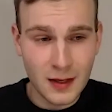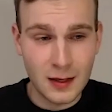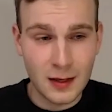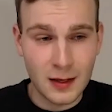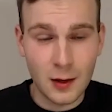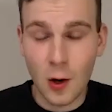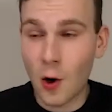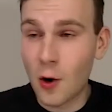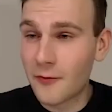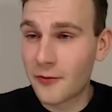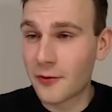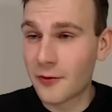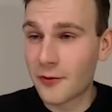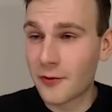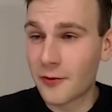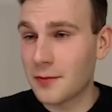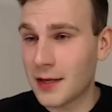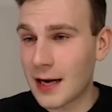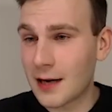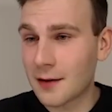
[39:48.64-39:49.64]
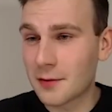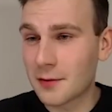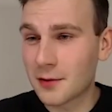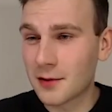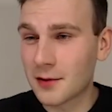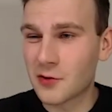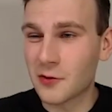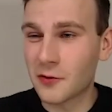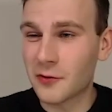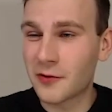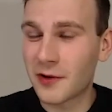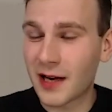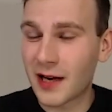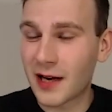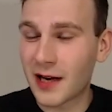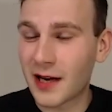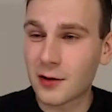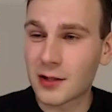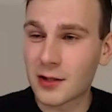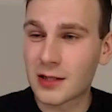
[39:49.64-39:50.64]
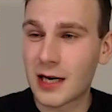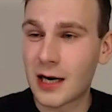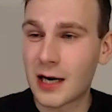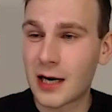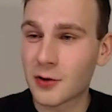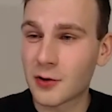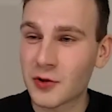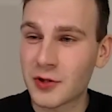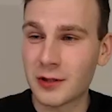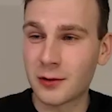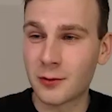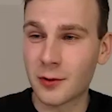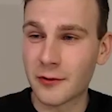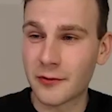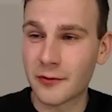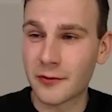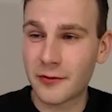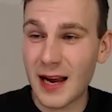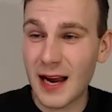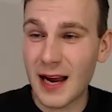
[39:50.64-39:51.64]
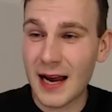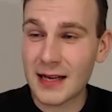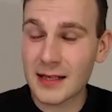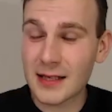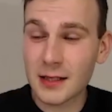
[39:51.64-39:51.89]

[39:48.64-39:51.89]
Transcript: hopefully be able to figure out how to deal with